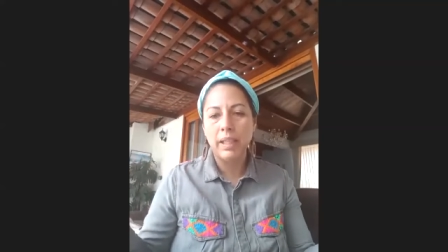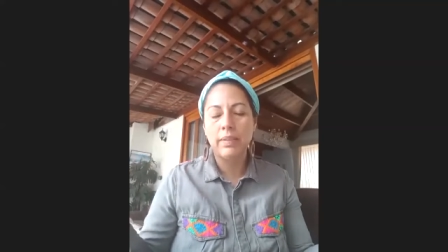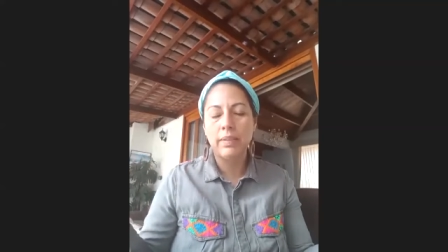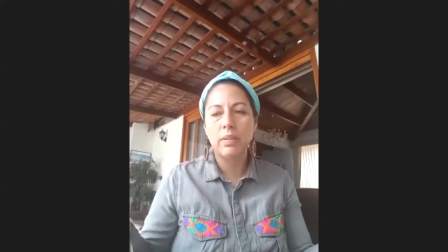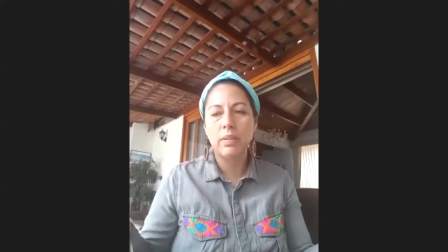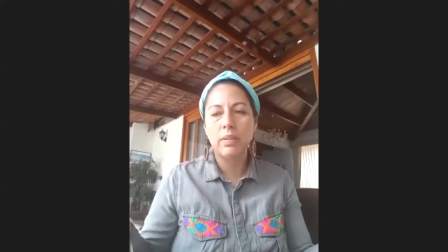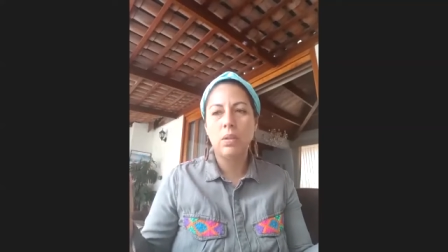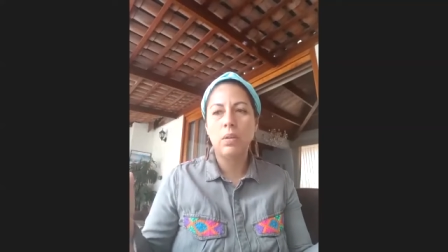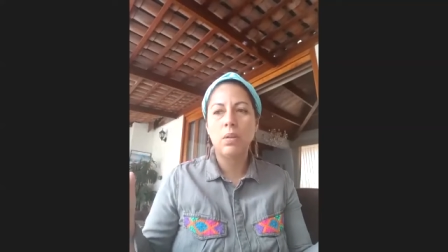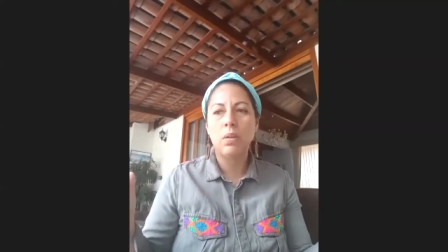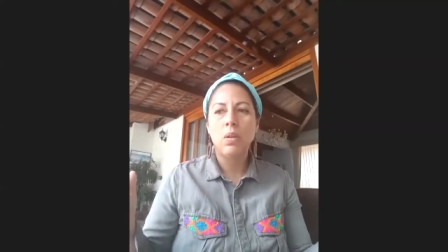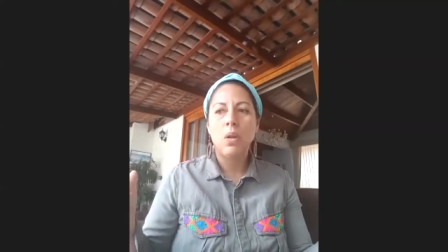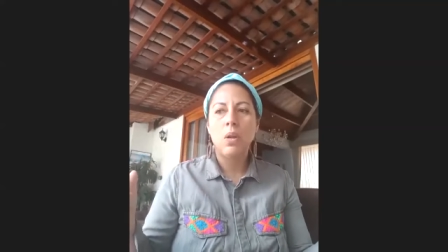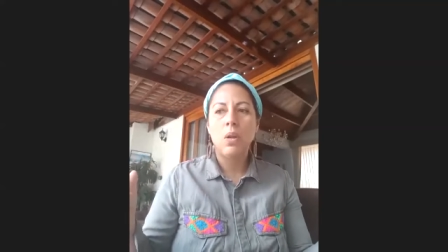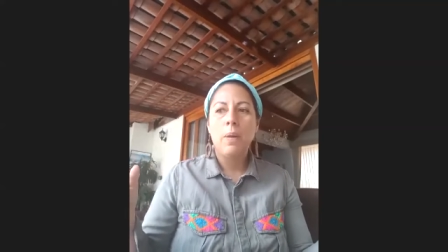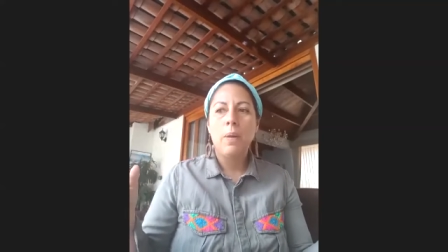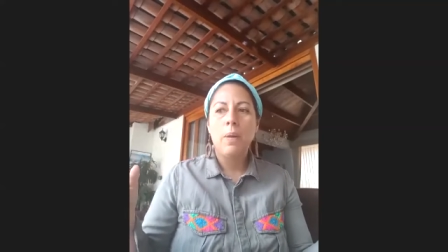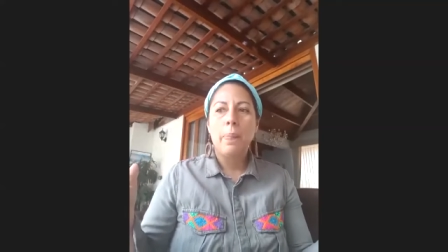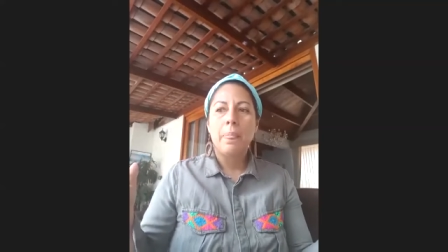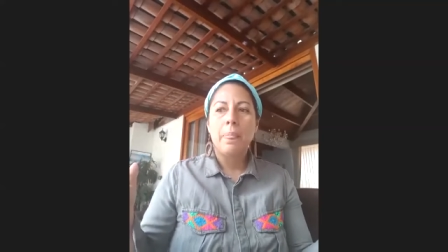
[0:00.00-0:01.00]
So
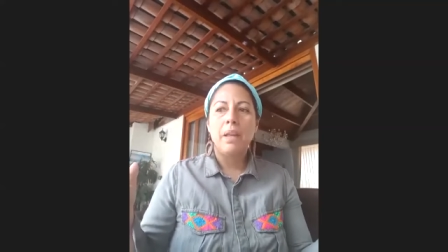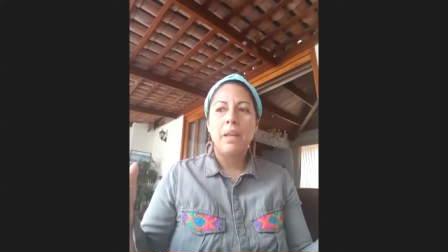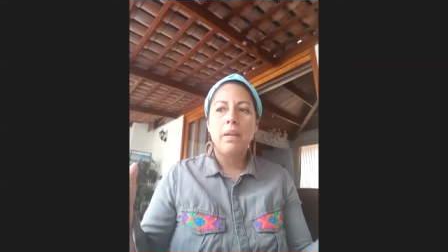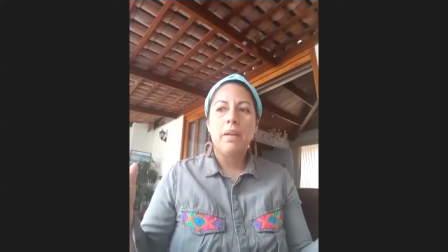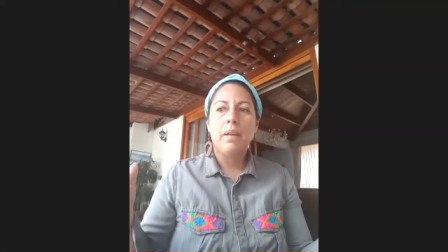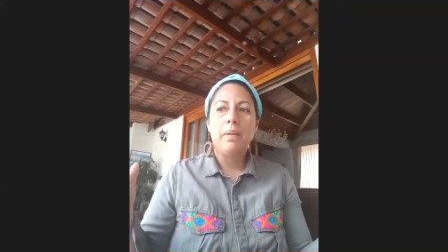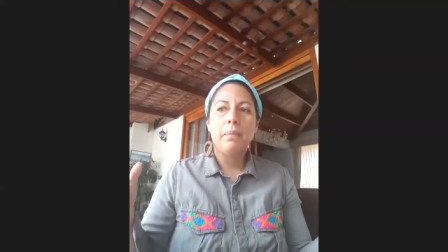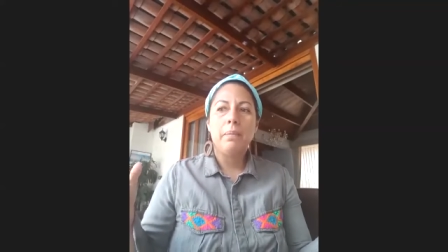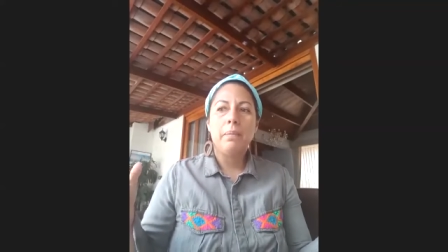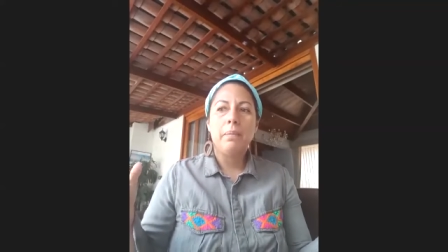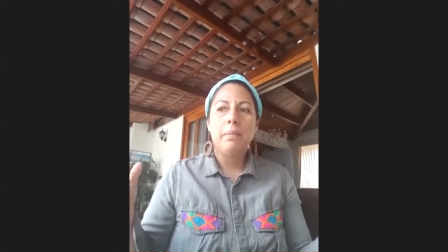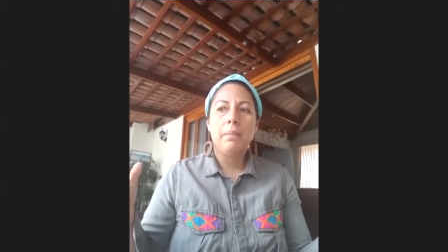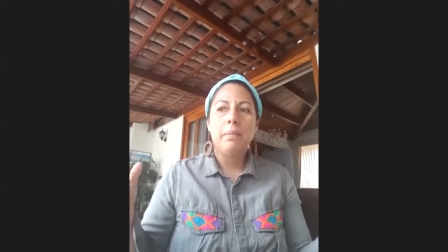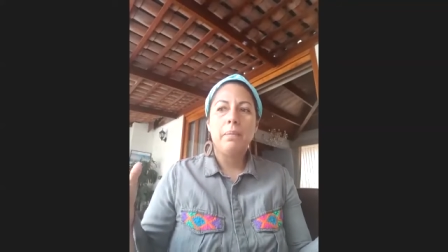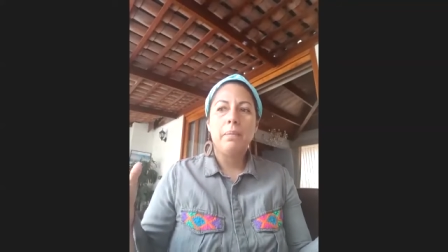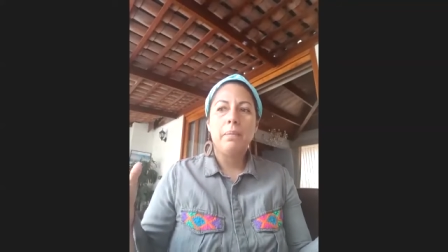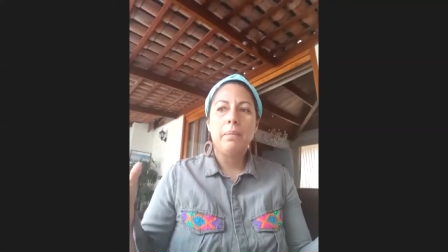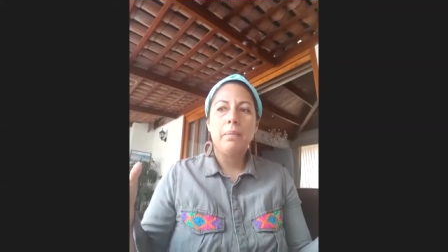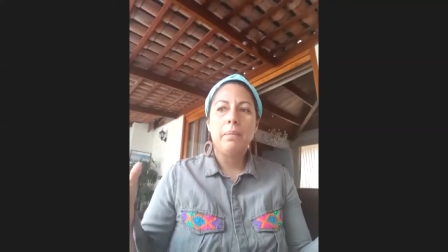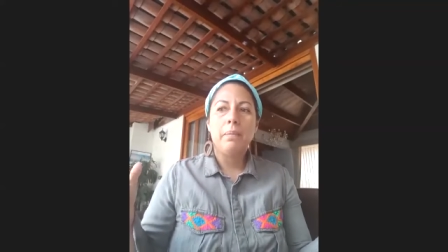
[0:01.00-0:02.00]

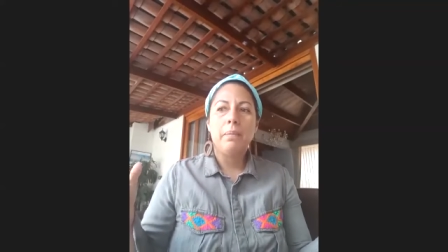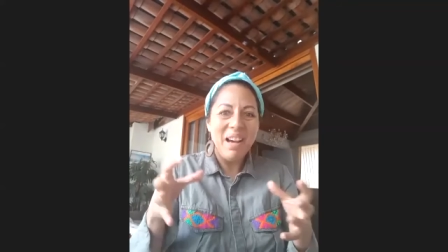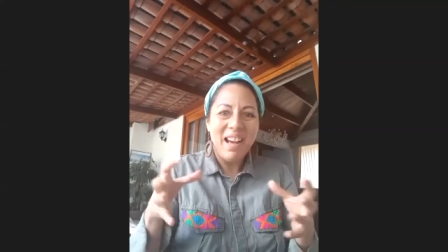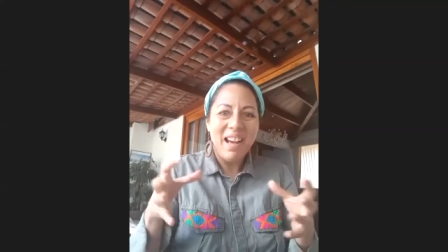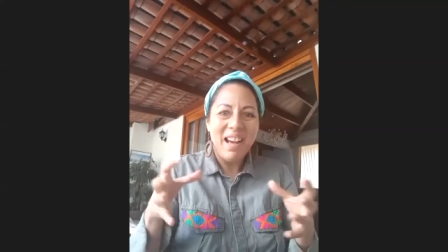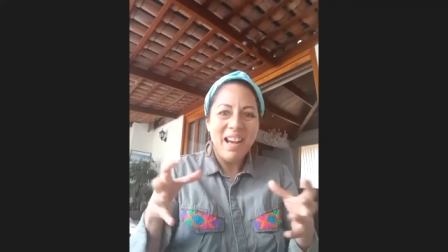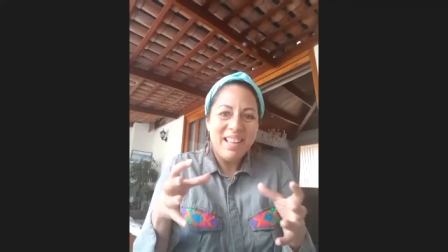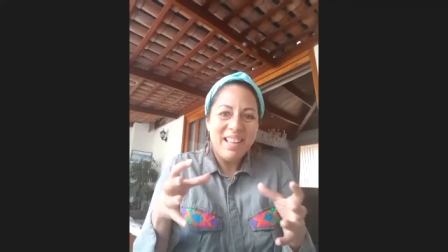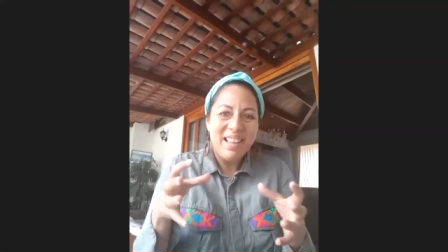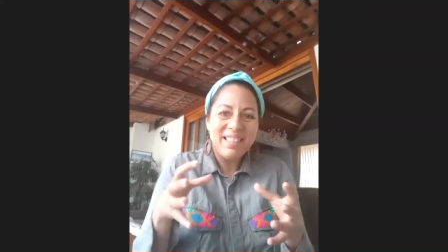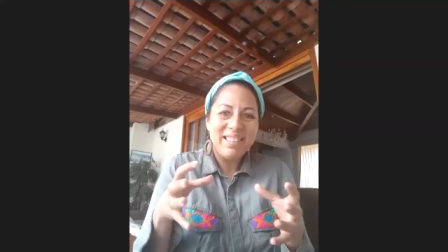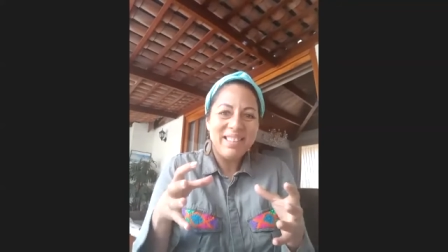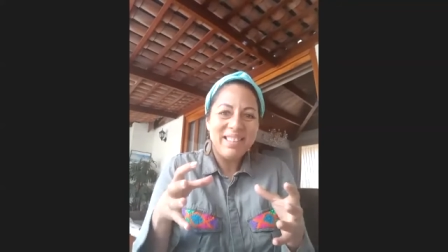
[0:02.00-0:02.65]
Lima has